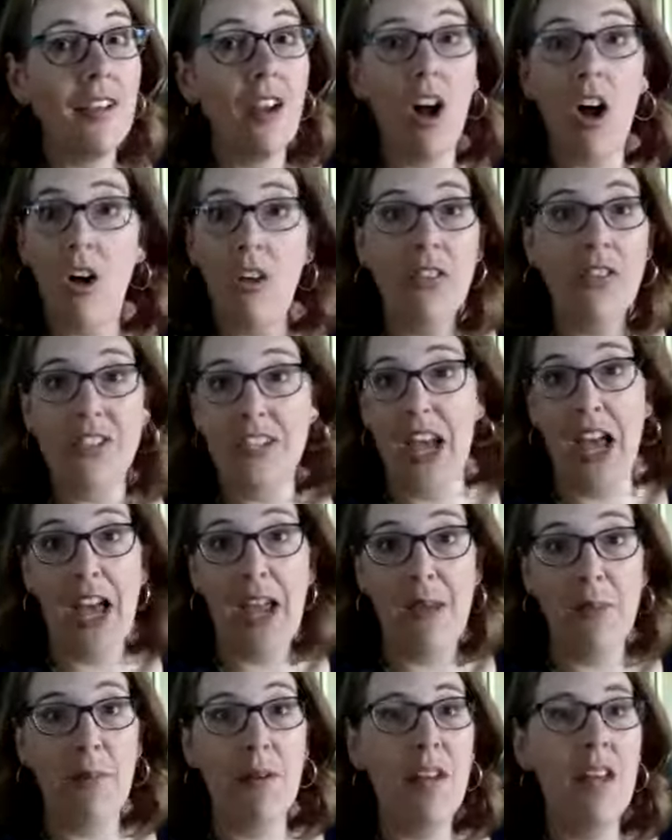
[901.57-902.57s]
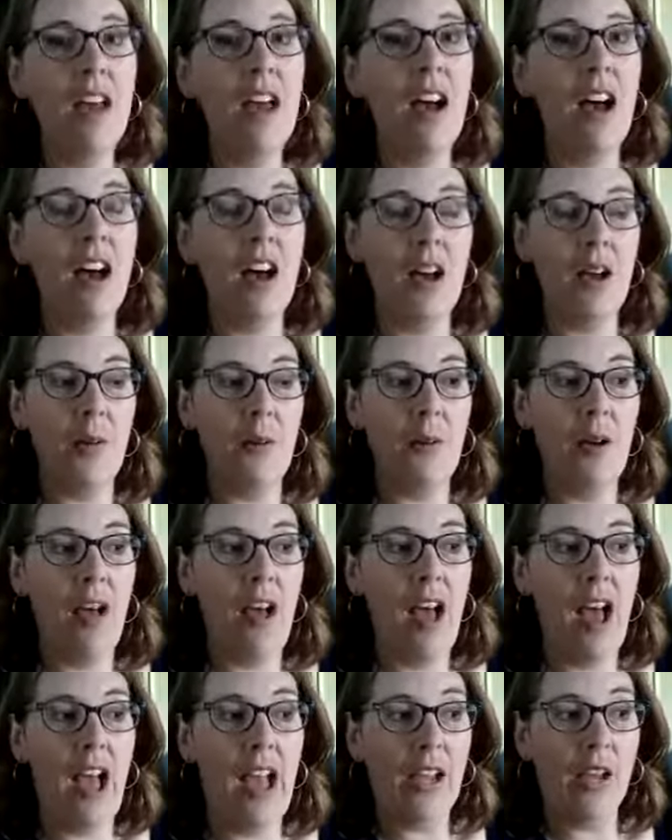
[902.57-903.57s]
all the time.
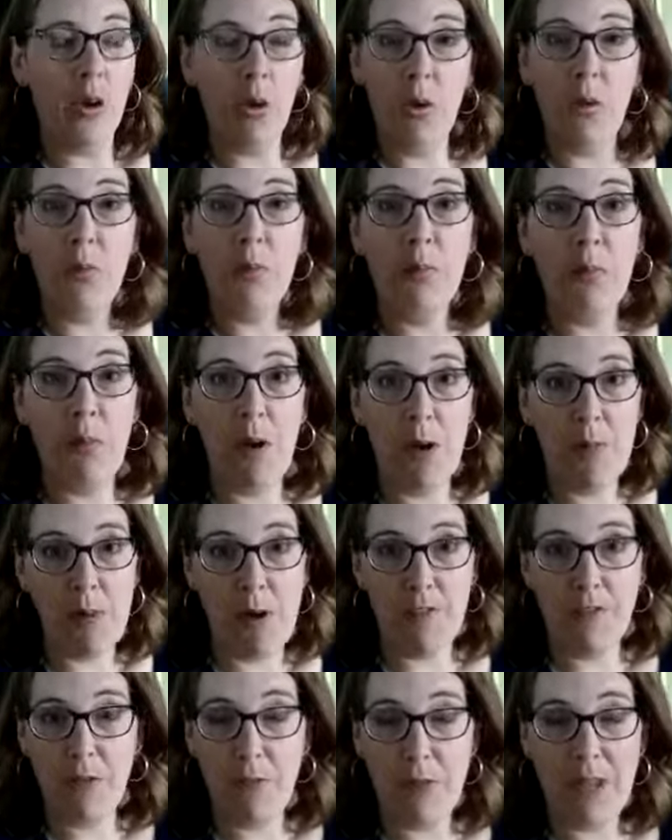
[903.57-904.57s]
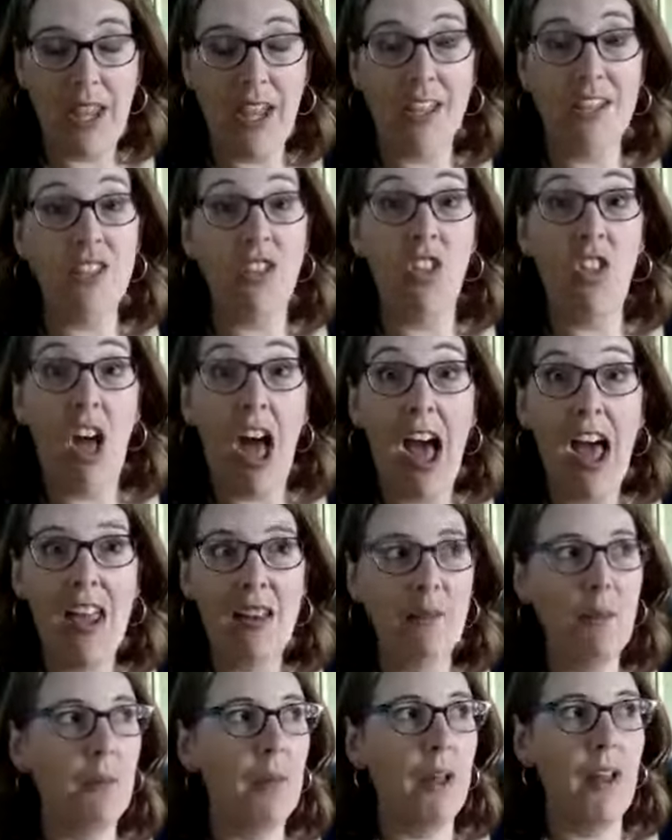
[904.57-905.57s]
I go above and beyond a lot,
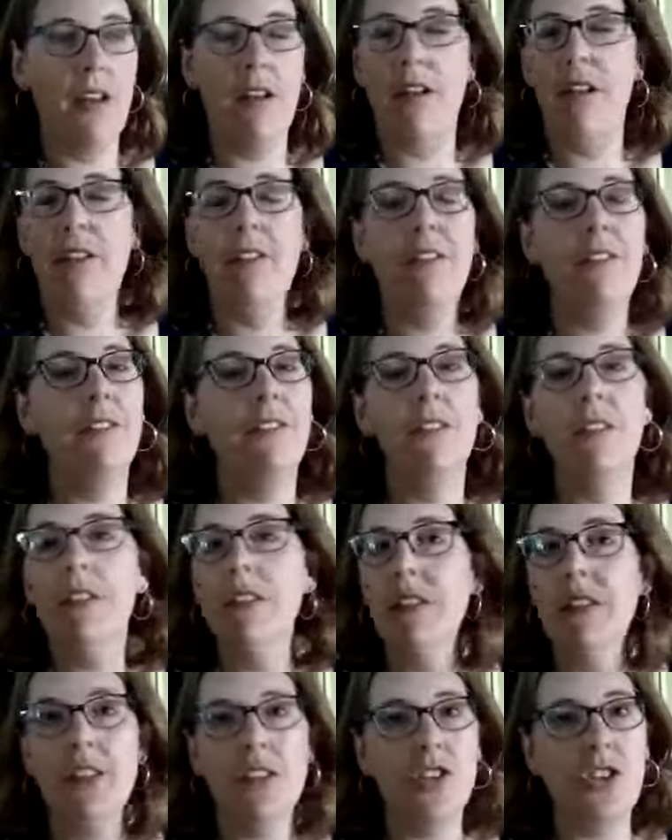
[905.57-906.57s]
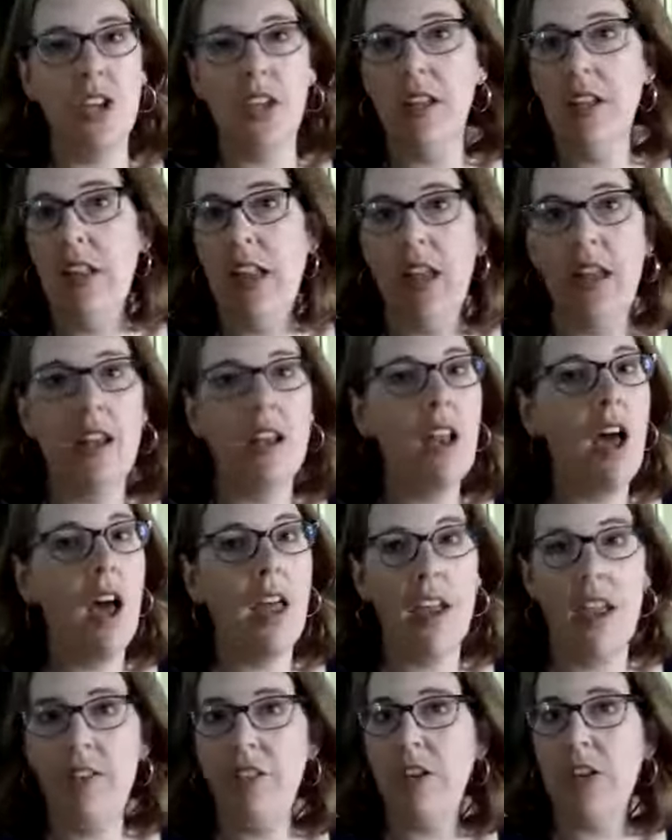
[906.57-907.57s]
but legit, like not
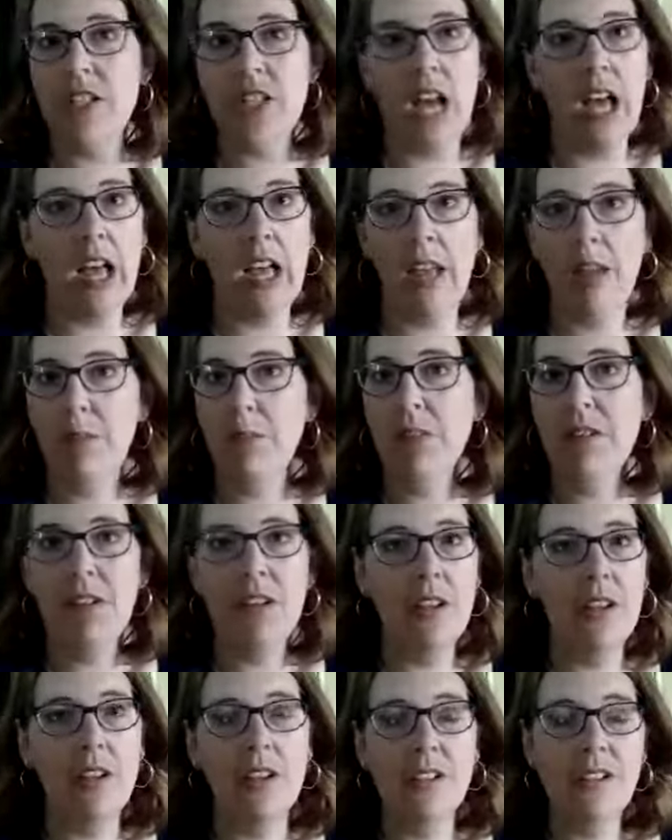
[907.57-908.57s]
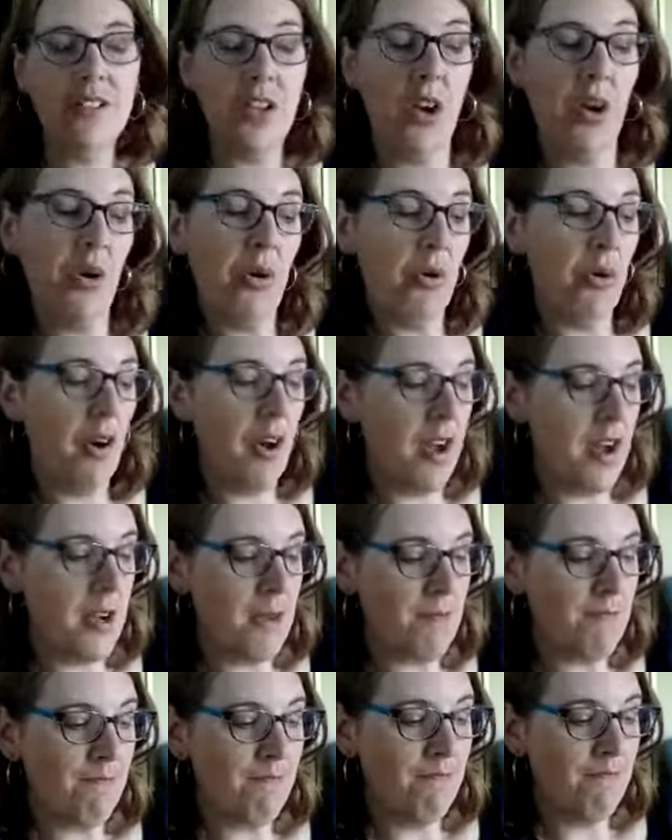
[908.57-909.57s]
every time. So
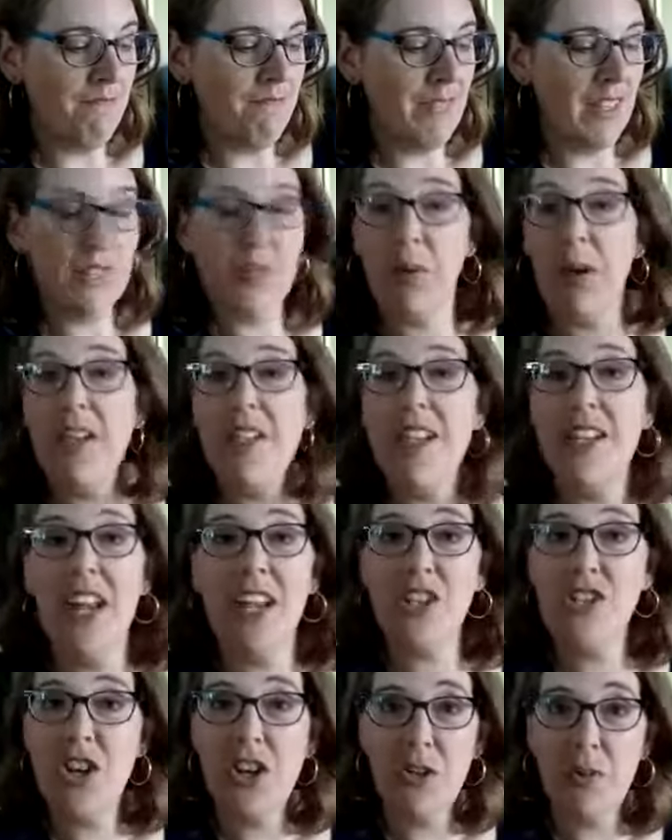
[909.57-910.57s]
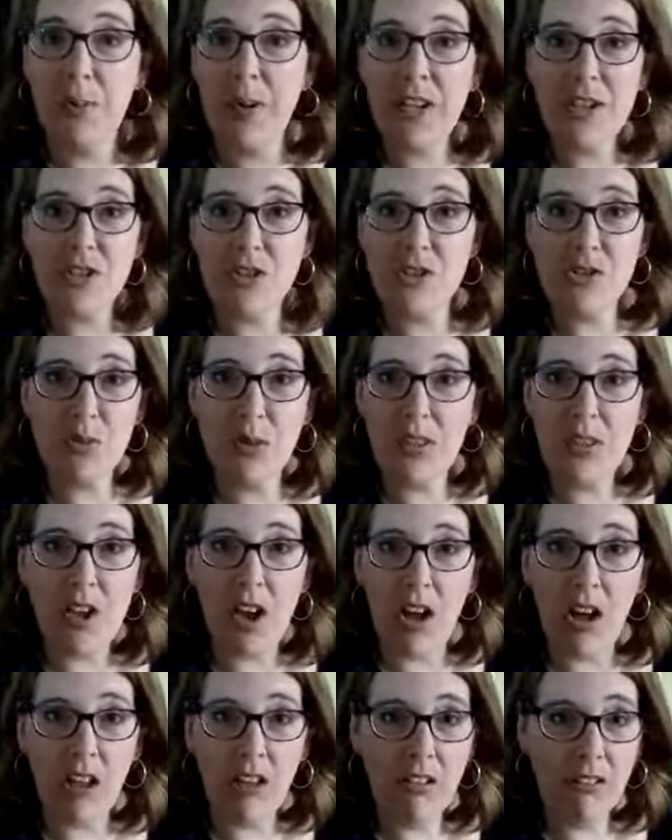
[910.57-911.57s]
that's why I did not share the pictures with
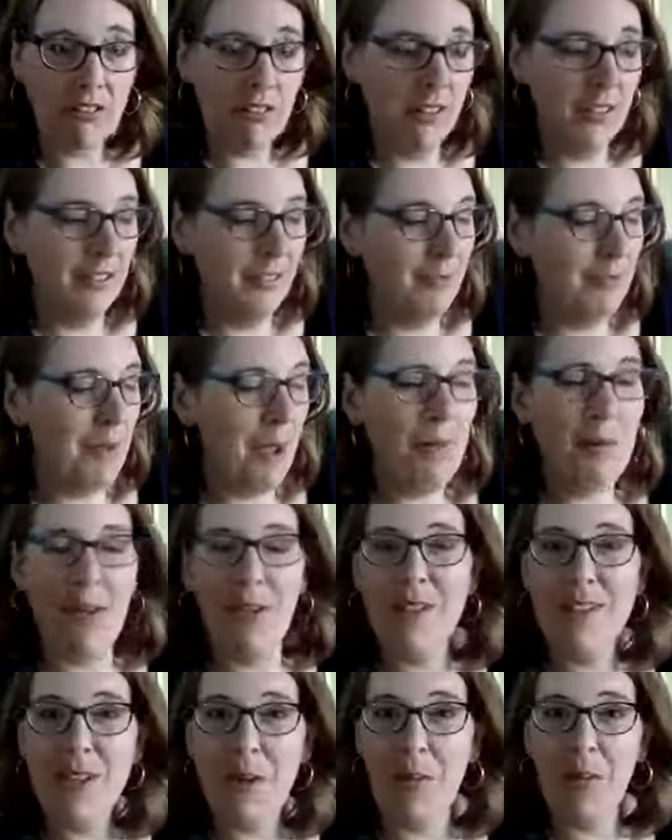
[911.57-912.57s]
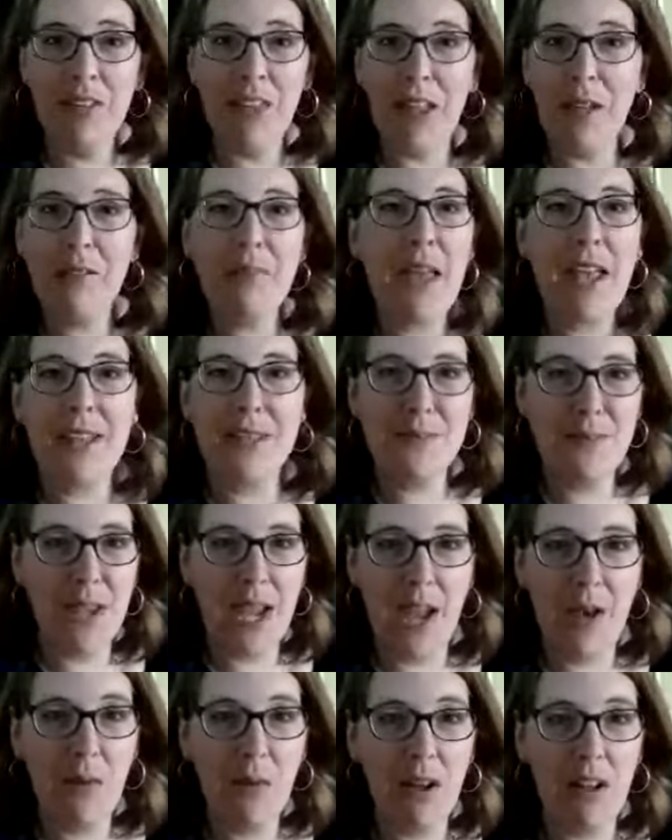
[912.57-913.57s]
y'all. Maybe if someone like begs me,
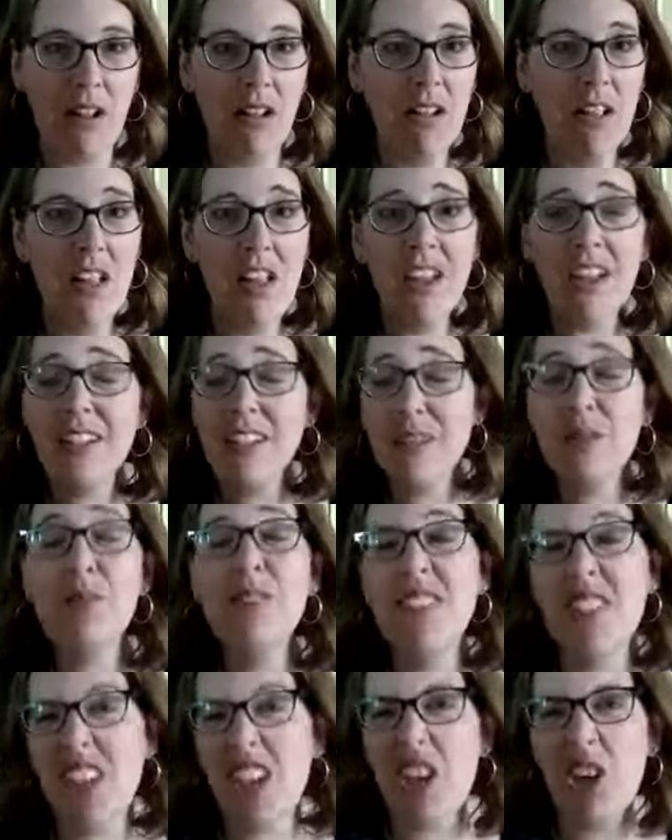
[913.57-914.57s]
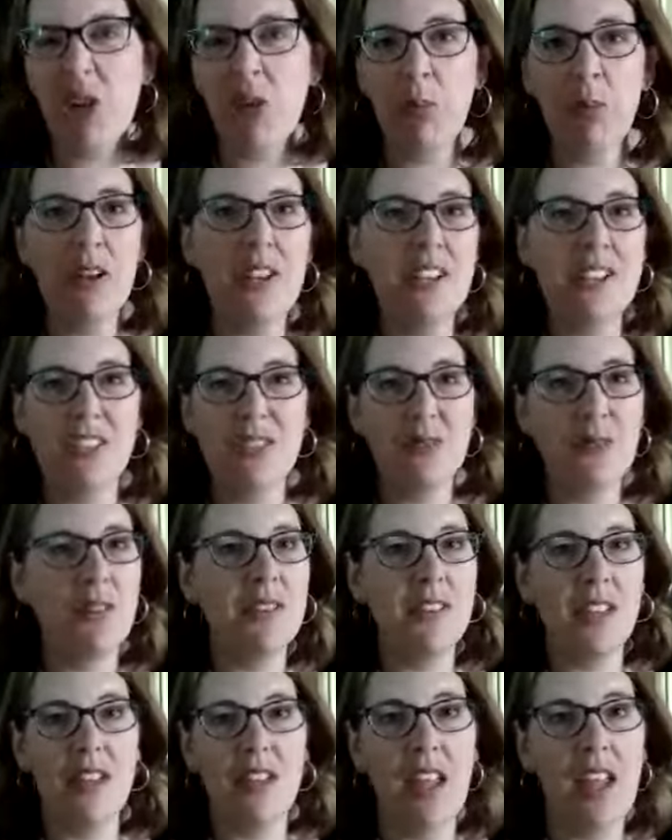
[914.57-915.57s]
I will, because it was cute, but it just
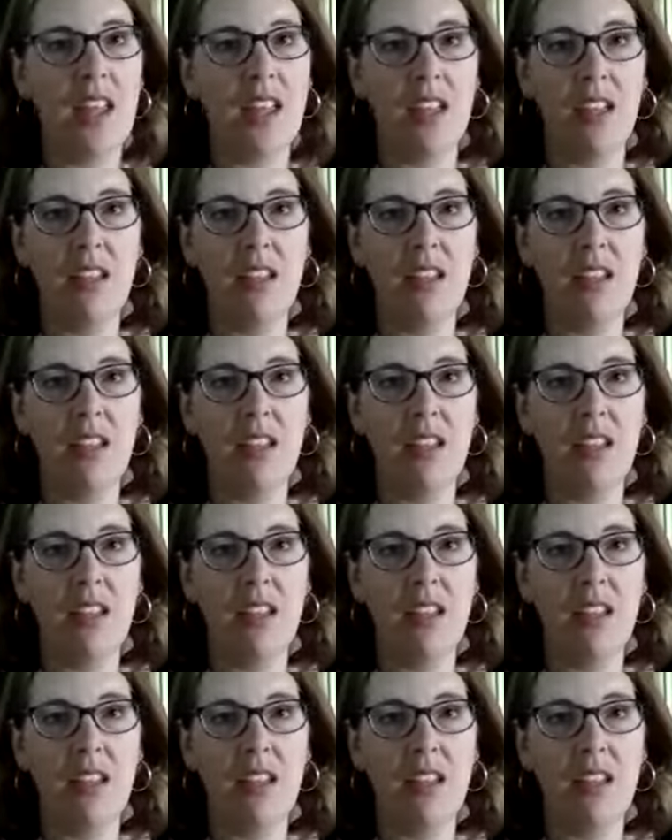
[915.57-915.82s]
wasn't like,